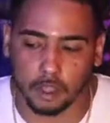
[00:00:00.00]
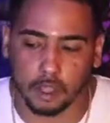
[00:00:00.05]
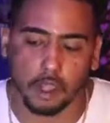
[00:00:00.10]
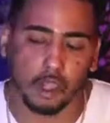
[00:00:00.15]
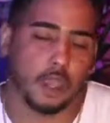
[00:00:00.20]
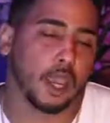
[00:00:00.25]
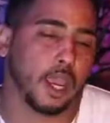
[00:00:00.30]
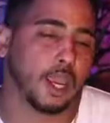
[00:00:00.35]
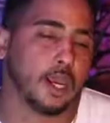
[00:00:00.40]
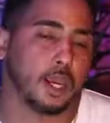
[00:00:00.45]

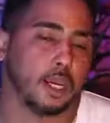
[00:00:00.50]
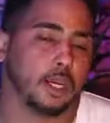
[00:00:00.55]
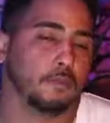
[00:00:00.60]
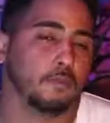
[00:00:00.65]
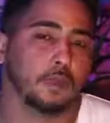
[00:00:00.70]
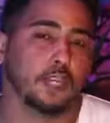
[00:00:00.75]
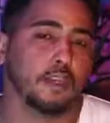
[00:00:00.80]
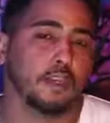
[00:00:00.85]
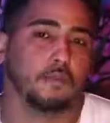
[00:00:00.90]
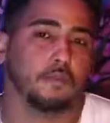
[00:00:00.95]
and let it be
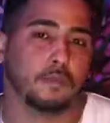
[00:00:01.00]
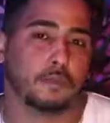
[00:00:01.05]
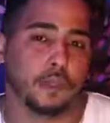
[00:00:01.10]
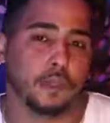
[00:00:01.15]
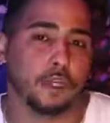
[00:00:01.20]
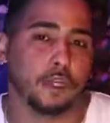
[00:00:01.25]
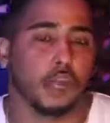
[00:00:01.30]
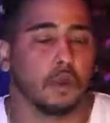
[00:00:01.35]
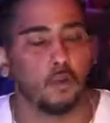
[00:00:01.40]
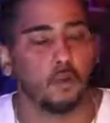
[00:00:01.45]
in vain.
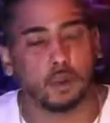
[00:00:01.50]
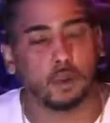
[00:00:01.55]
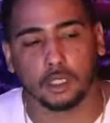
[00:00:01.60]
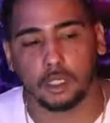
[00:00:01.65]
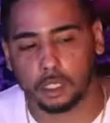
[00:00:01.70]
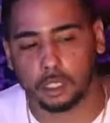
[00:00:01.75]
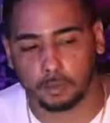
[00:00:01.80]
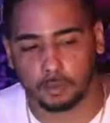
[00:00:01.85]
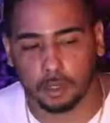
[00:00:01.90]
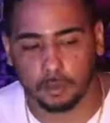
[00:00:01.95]
I want these
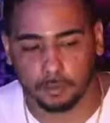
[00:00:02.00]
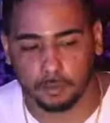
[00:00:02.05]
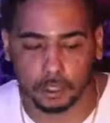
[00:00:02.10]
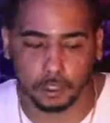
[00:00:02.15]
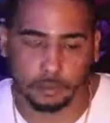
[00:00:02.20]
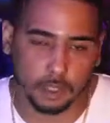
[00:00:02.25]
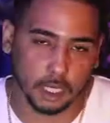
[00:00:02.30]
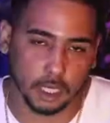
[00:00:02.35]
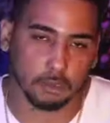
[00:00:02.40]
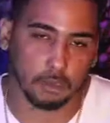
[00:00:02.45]
people to be
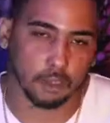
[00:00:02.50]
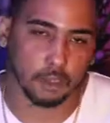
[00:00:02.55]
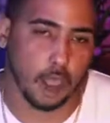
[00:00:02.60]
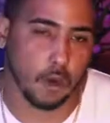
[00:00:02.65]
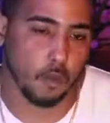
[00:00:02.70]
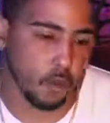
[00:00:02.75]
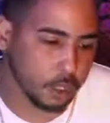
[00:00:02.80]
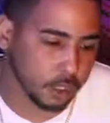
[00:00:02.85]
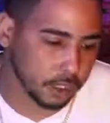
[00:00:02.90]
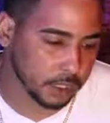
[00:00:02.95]
able, I
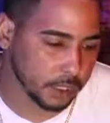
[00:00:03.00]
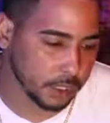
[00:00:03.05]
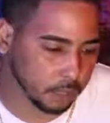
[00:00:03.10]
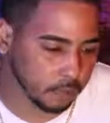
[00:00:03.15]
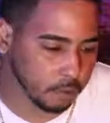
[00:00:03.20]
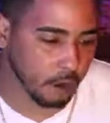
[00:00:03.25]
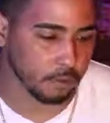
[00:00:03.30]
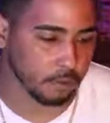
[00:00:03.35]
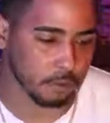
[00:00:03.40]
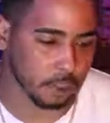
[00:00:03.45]
want Steve
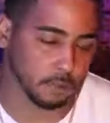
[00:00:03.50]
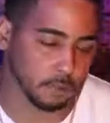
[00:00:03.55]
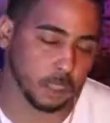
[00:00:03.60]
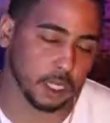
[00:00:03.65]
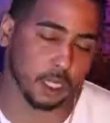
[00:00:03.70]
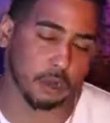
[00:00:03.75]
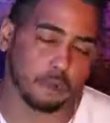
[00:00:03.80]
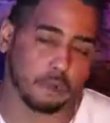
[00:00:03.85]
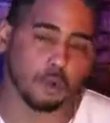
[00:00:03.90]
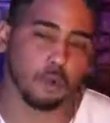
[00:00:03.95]
Harvey to be
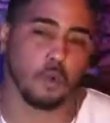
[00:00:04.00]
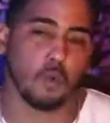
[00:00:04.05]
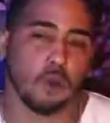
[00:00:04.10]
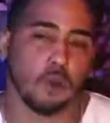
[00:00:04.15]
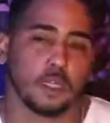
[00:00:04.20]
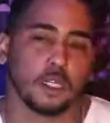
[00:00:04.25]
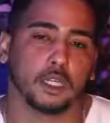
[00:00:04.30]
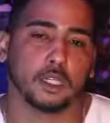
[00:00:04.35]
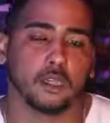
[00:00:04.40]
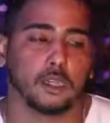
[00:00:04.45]
able one day
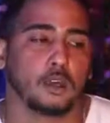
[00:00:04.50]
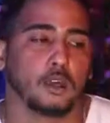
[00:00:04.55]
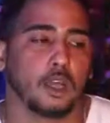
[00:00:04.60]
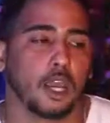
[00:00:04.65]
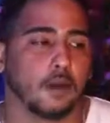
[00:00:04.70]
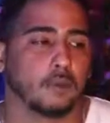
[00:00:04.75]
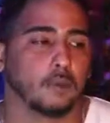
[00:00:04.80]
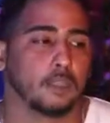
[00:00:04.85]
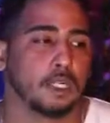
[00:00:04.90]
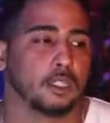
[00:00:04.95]
to look at
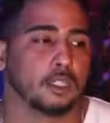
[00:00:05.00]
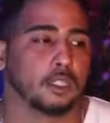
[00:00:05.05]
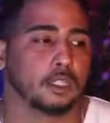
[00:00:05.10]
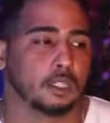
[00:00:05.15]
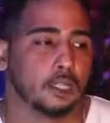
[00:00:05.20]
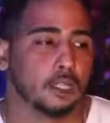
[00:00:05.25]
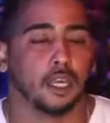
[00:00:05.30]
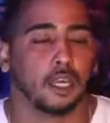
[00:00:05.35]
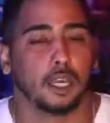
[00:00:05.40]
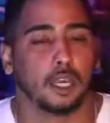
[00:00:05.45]
me and say,
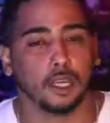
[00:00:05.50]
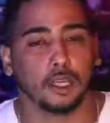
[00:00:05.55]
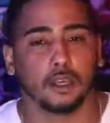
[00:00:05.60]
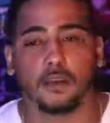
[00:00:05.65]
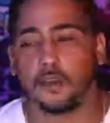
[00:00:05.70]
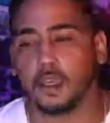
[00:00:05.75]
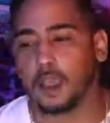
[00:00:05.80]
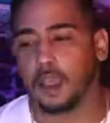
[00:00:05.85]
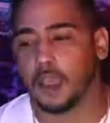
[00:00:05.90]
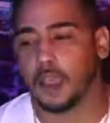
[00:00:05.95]
hey,
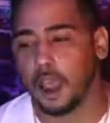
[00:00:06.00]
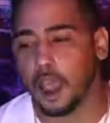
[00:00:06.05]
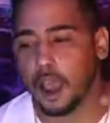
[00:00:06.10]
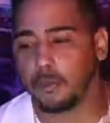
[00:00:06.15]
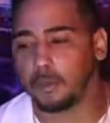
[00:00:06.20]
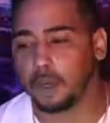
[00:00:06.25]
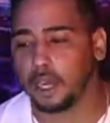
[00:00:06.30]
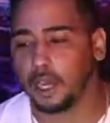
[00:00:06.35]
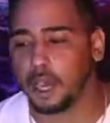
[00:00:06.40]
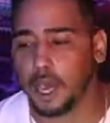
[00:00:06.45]
I'm
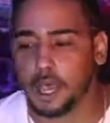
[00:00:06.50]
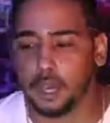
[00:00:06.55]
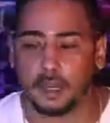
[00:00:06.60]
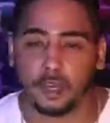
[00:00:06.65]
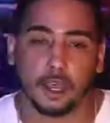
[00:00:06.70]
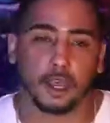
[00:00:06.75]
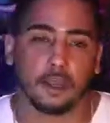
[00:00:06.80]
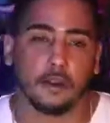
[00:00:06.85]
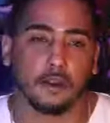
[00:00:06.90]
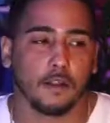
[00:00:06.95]
glad that
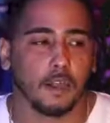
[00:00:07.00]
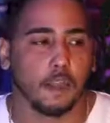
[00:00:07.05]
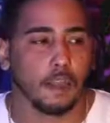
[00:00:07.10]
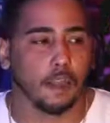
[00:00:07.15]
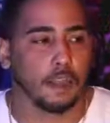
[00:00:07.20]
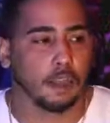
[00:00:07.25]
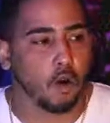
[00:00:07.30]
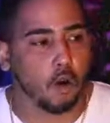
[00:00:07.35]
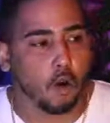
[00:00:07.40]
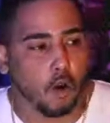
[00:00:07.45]

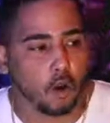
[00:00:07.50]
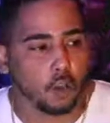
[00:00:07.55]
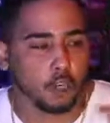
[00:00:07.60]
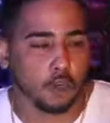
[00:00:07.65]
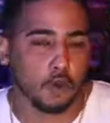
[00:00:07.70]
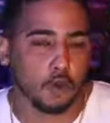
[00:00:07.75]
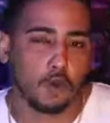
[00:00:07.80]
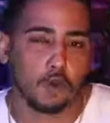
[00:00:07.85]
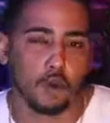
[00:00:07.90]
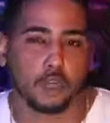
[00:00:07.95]
all the
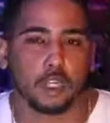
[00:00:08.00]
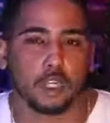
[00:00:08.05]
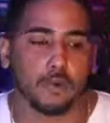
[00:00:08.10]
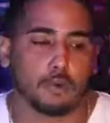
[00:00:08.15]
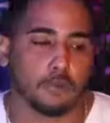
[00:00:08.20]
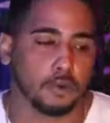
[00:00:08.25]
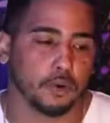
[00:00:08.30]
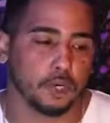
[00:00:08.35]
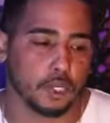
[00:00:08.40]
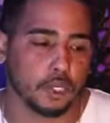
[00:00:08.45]
work he put
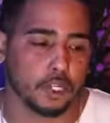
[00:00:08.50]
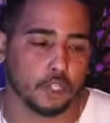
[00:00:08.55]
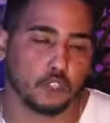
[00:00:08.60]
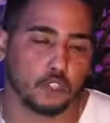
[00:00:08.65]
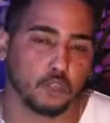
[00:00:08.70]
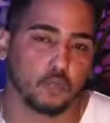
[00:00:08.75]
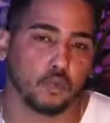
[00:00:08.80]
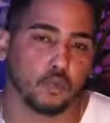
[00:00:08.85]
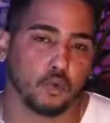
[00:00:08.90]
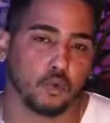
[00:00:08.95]
into
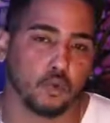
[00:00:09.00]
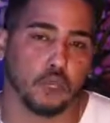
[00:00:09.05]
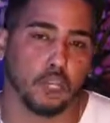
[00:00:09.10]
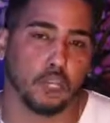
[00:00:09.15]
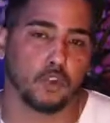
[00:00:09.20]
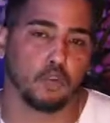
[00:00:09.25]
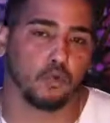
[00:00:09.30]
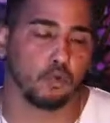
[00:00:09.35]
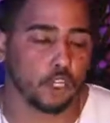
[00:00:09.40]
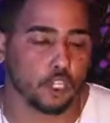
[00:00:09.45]
in
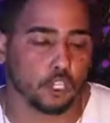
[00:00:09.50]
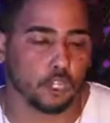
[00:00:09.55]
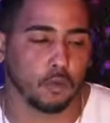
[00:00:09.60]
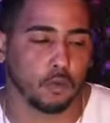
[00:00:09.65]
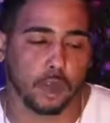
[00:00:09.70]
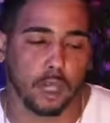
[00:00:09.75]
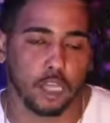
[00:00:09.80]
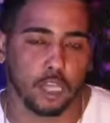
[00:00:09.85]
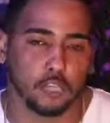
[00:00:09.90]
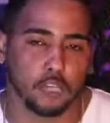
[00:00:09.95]
reaching where
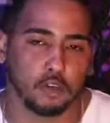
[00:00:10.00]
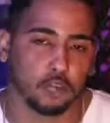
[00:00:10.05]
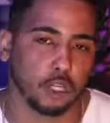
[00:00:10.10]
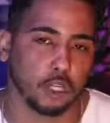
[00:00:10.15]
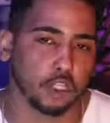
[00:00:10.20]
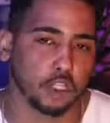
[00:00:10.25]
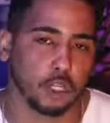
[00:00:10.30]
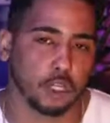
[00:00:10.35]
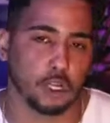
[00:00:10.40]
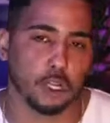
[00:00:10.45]
he reaching
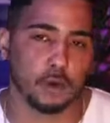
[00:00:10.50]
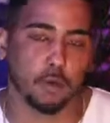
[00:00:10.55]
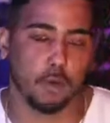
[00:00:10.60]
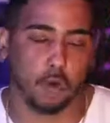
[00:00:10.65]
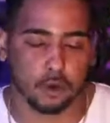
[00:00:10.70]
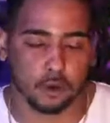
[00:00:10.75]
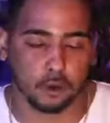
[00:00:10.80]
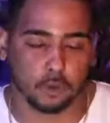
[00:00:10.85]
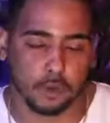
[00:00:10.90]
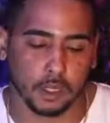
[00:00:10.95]
and
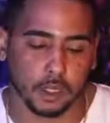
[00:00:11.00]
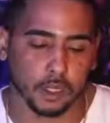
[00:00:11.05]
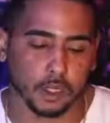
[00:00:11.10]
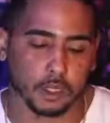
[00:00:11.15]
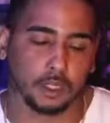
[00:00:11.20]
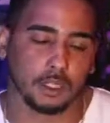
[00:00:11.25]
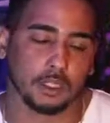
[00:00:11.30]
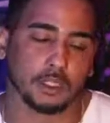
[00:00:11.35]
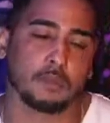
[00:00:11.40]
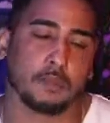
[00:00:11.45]
motivating and
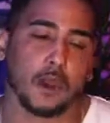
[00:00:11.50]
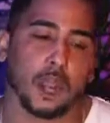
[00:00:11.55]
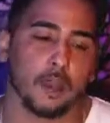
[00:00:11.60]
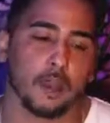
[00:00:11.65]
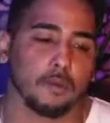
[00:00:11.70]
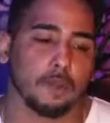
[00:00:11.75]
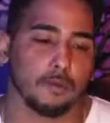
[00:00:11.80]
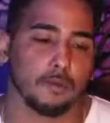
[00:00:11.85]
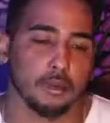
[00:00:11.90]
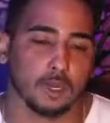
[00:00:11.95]
inspiring
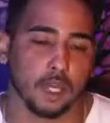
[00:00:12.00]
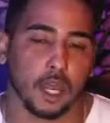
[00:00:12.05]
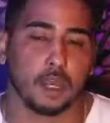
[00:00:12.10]
people out,